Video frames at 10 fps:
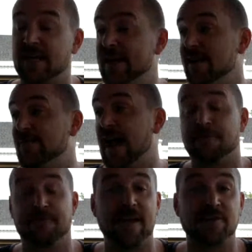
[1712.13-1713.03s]
And if that
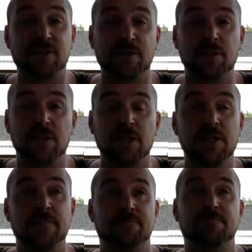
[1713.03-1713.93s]
offends you,
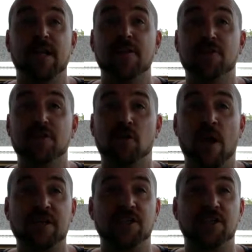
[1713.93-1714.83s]
then you should
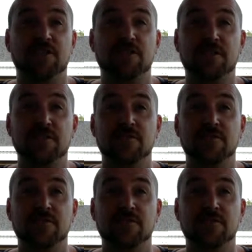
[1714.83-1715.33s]
question